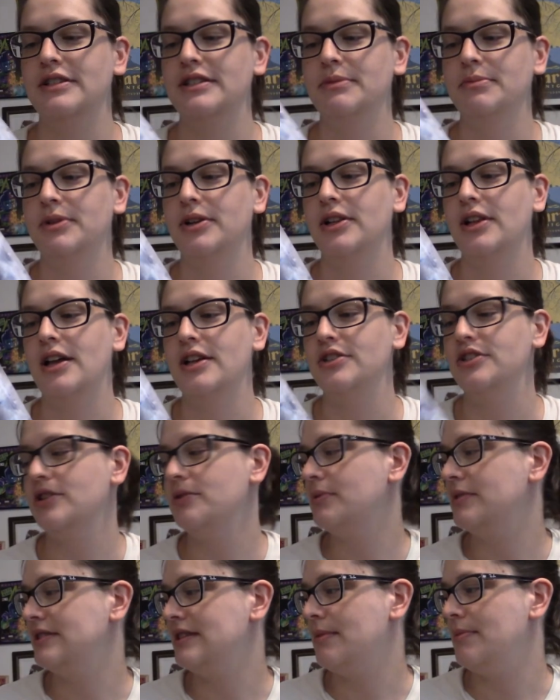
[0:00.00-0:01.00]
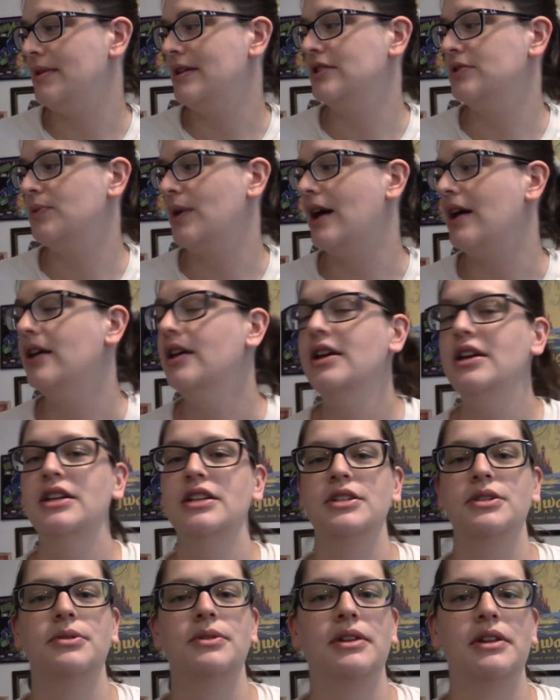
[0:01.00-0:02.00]
some colostrum because I may as well
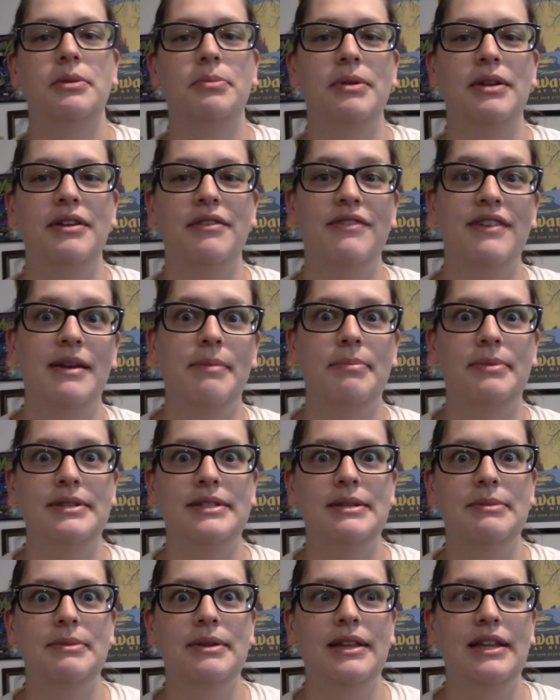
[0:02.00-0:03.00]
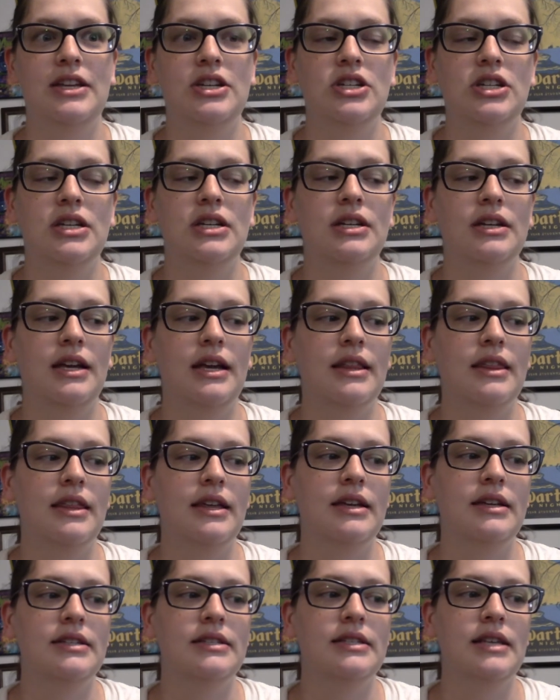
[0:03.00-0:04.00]
do a little bit of nipple stimulation and get
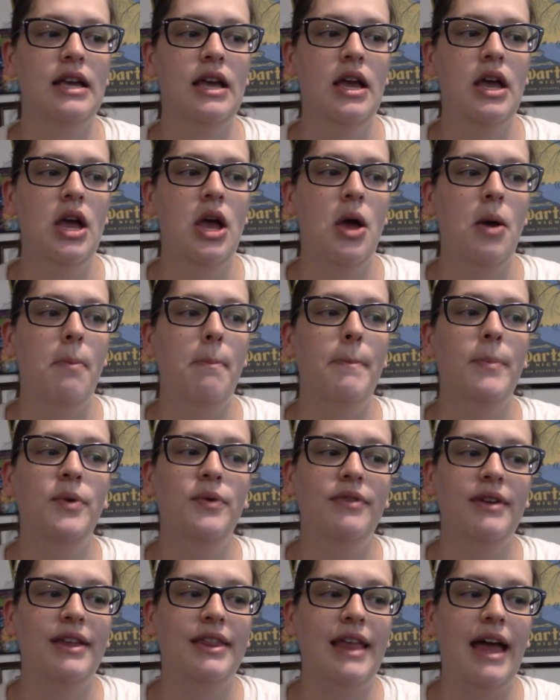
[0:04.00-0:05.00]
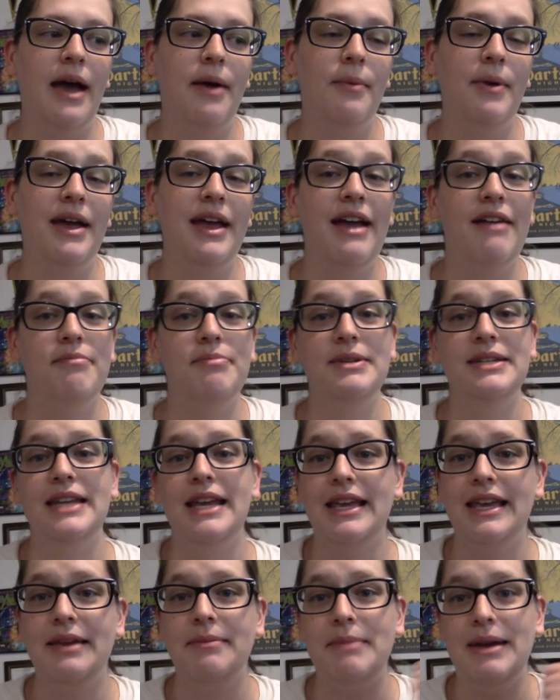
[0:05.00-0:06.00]
things moving that way. I've been
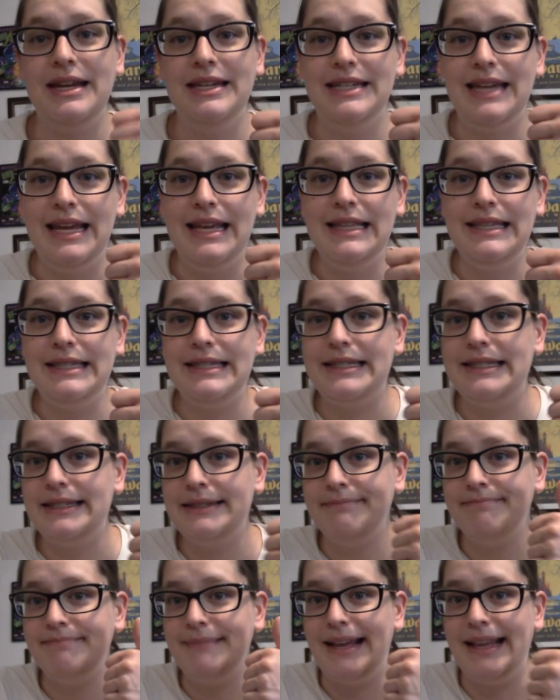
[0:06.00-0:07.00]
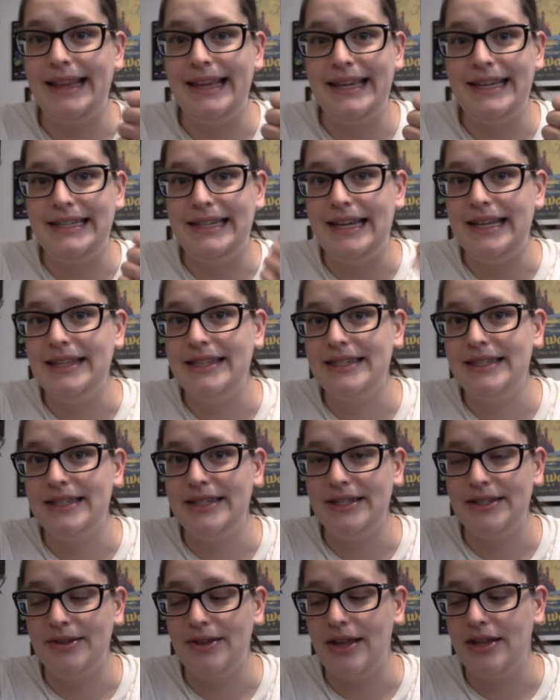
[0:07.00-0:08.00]
taking my dates. I like dates,
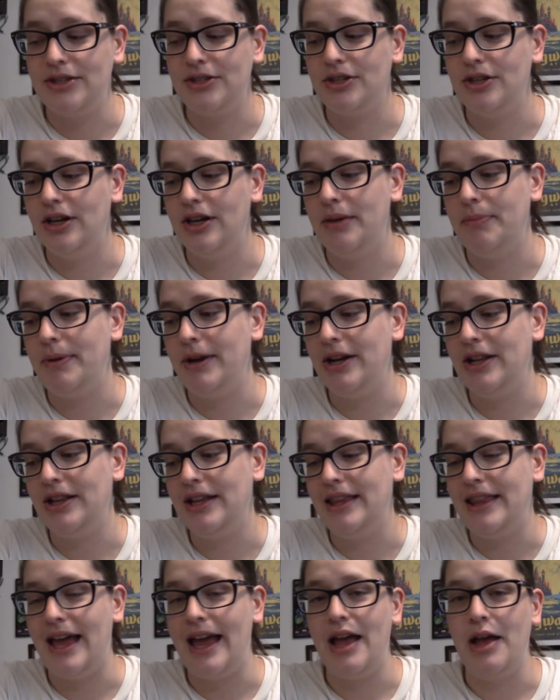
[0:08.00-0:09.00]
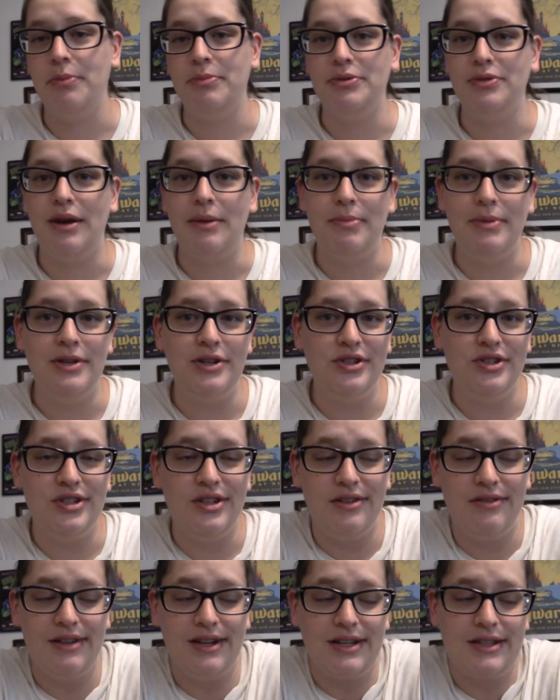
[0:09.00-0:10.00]
so that's good. Apparently, that helps ripen your
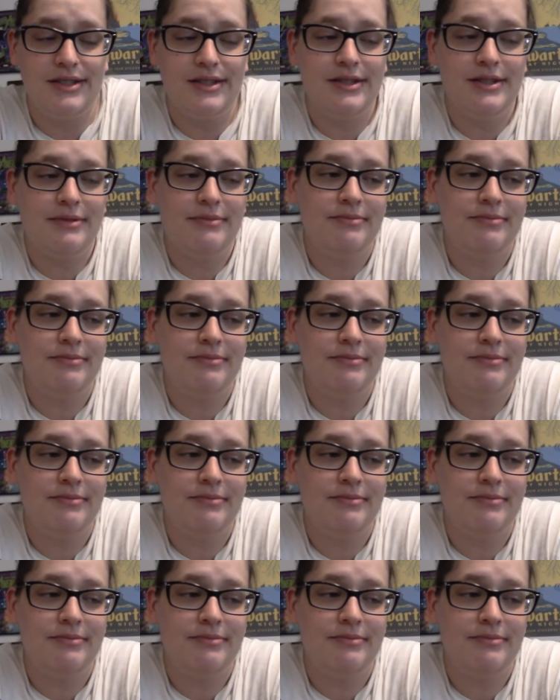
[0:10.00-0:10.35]
cervix.